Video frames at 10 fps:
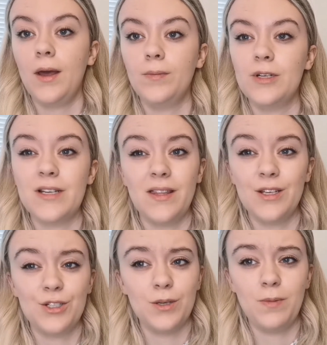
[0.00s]
which I think
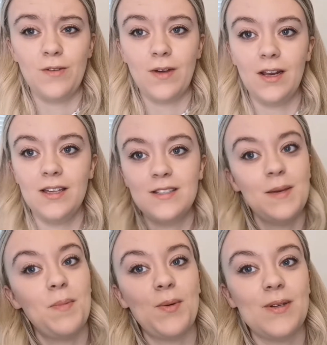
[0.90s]
should be fairly easy,
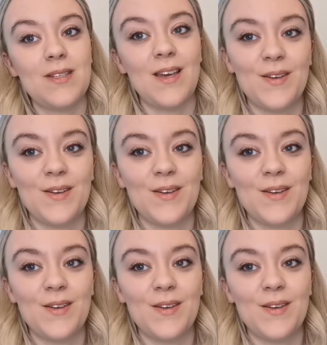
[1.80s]
but we'll see.